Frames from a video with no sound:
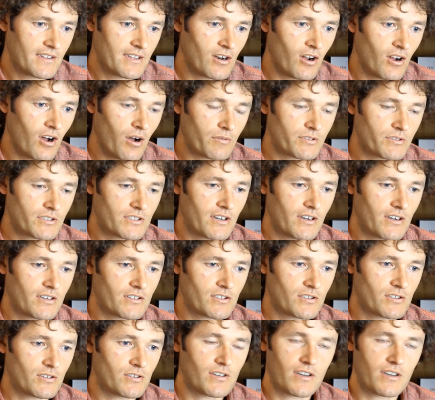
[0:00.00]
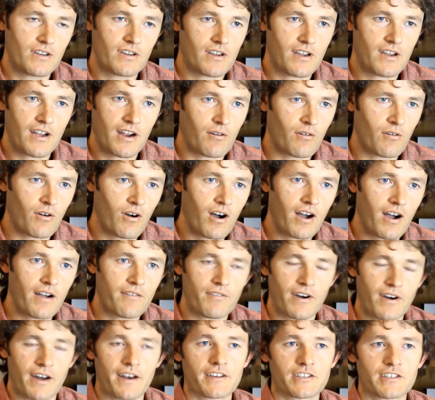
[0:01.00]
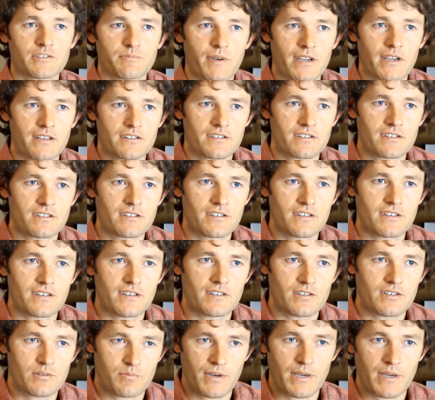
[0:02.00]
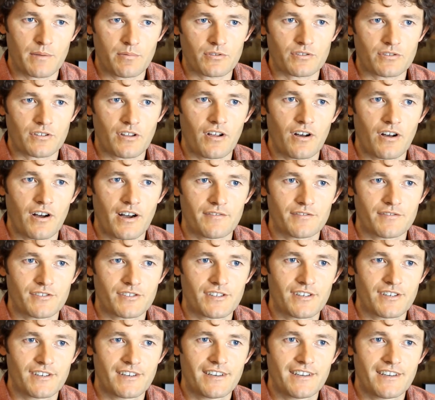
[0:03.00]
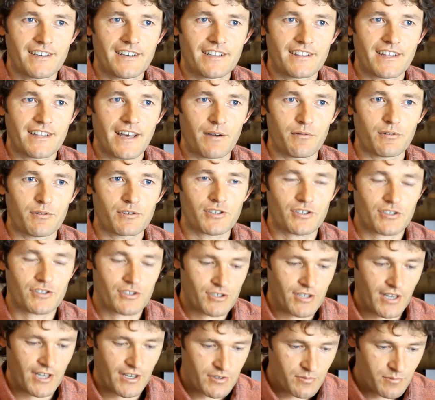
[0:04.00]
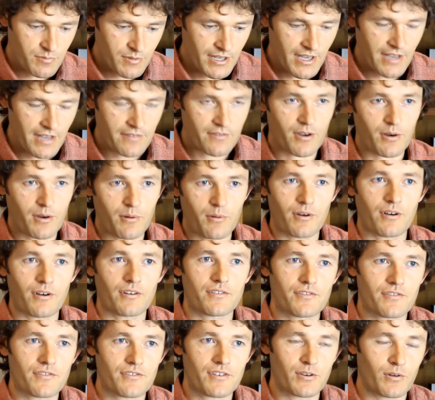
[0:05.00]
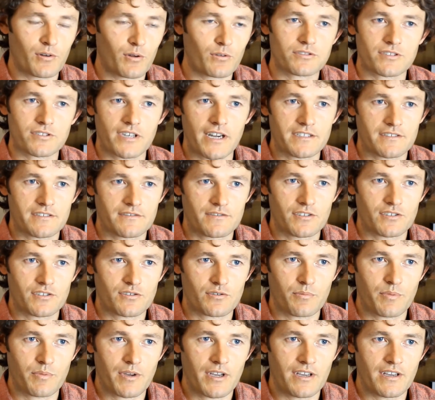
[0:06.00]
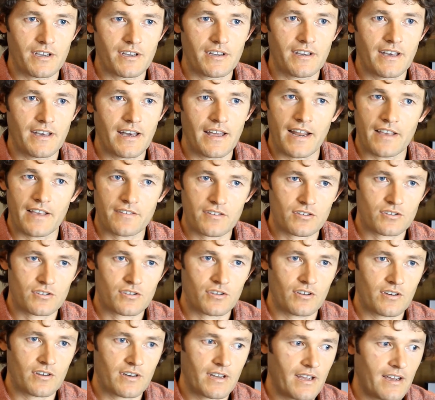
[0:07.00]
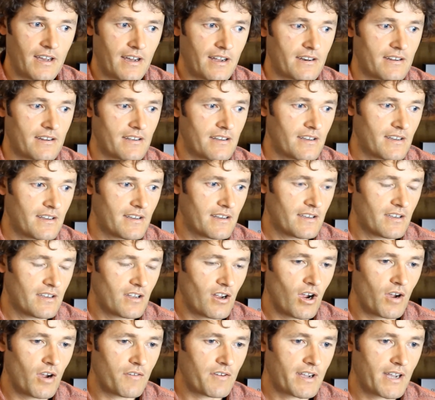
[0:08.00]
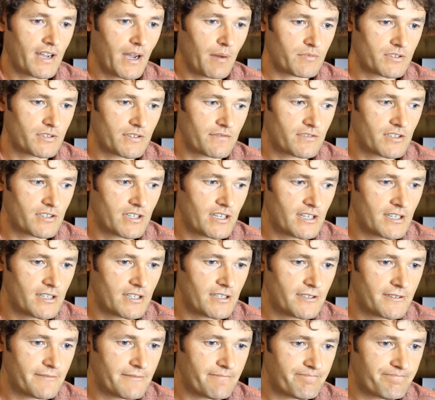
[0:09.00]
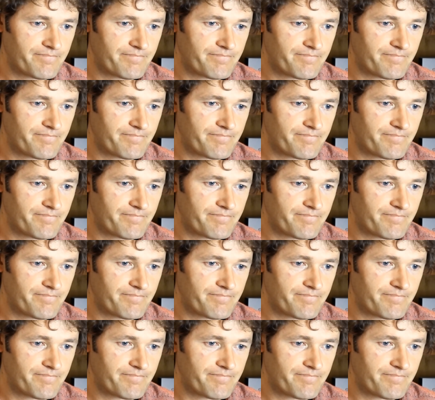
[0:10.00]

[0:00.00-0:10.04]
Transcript: I was going to arrive unexpected into people's lives. They would just judge me as I was, in all states of disrepair. And as it turned out, over cups of tea,